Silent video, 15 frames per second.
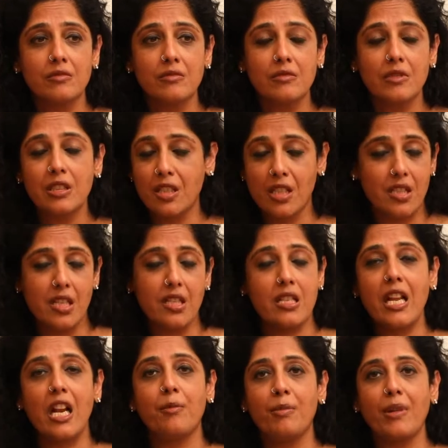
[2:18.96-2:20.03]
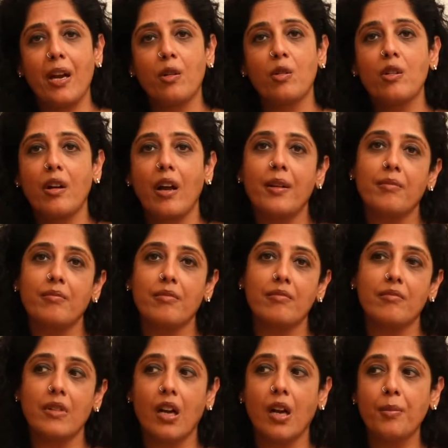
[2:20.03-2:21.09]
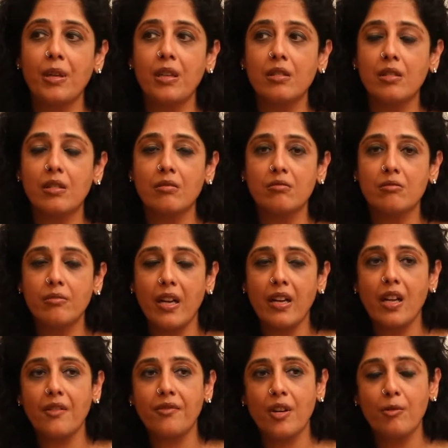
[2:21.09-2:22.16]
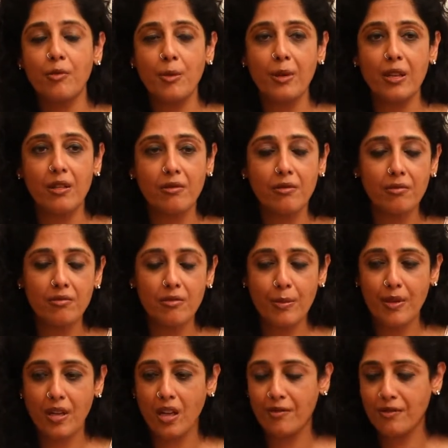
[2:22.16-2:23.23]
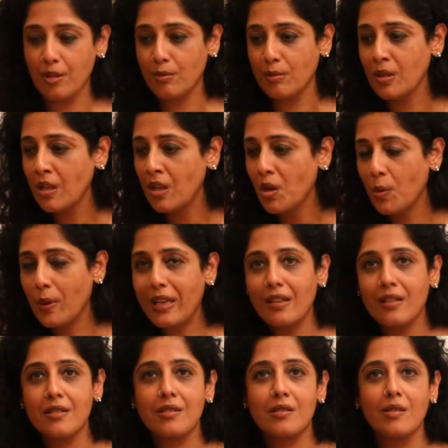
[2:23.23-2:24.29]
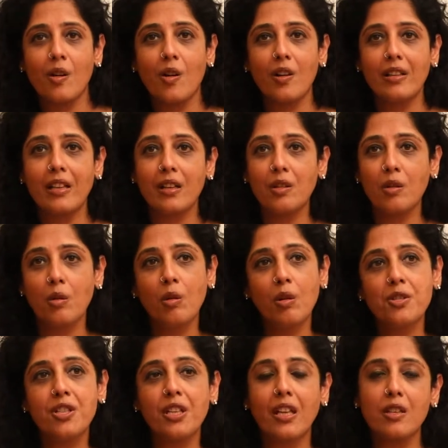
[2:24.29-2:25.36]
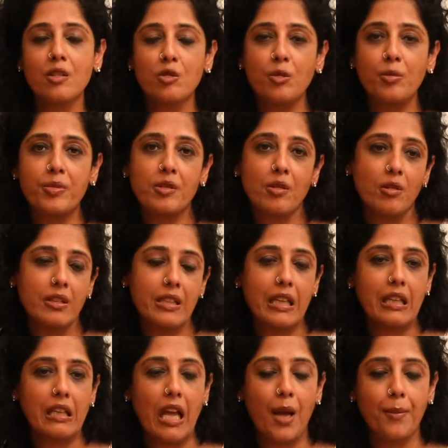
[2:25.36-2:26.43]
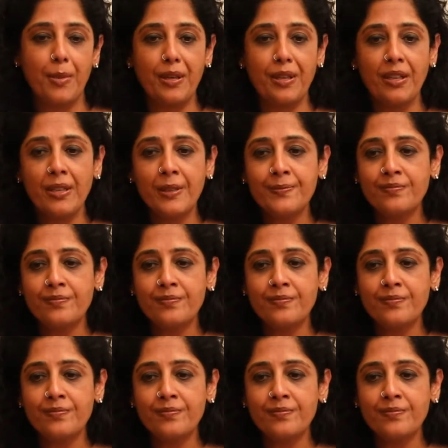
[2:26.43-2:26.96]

It just doesn't help me. I don't know. I mean, men are from women, women are from Venus, all that, the whole chicken soup soul thing happened.